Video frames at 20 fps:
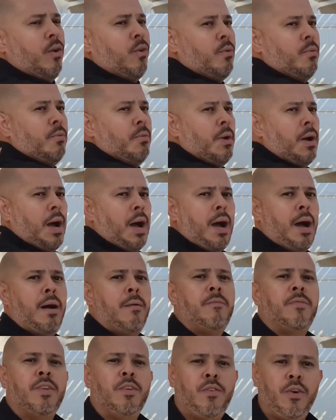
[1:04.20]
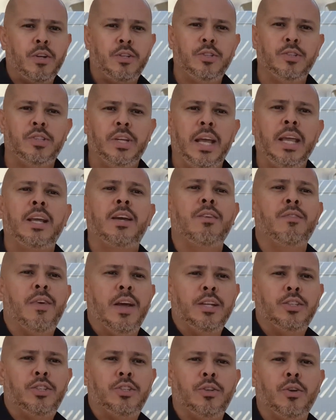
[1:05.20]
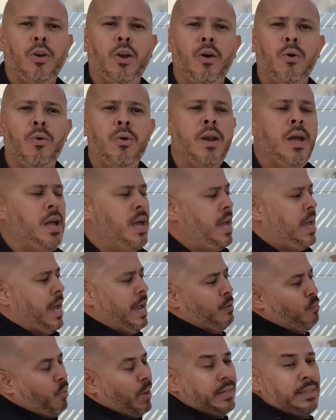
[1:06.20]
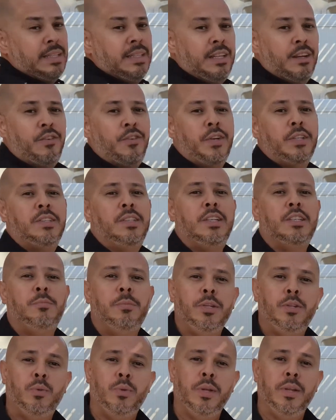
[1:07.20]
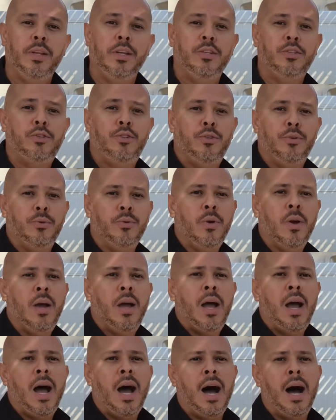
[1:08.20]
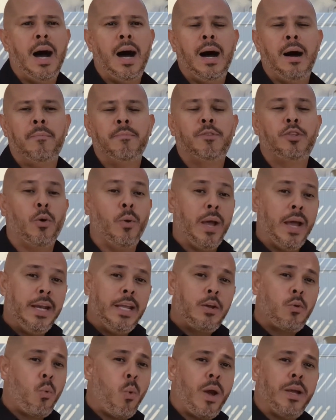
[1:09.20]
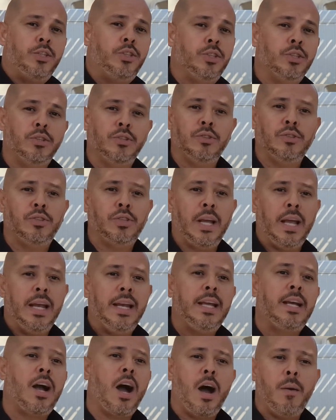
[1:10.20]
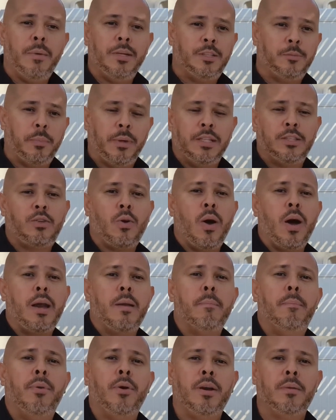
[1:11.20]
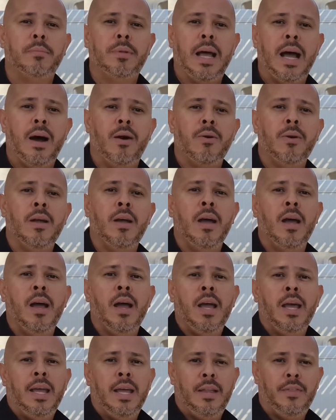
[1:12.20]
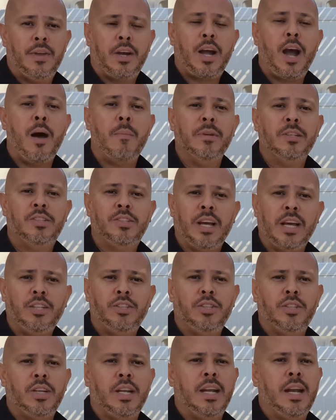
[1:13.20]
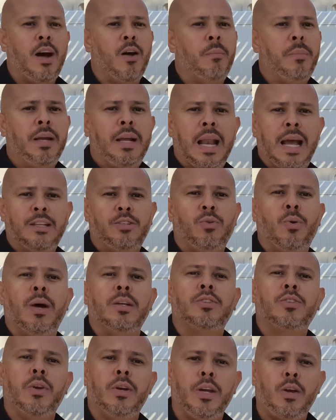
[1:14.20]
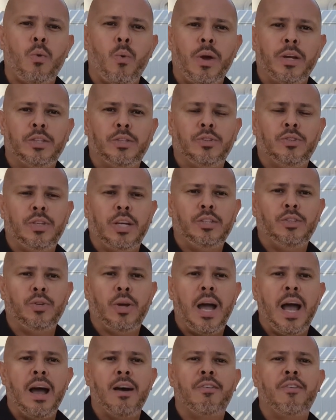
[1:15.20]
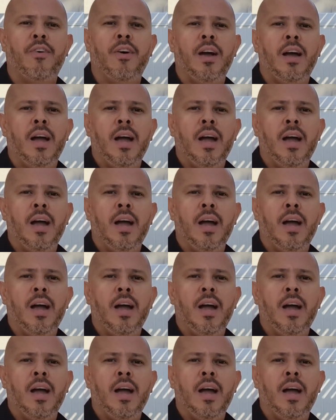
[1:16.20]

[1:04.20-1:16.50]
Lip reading: loan versus a conventional loan, and what the difference is between these two. So any questions, any comments, please go ahead and put them down in the comment section, and I'll be glad to answer any questions that you have.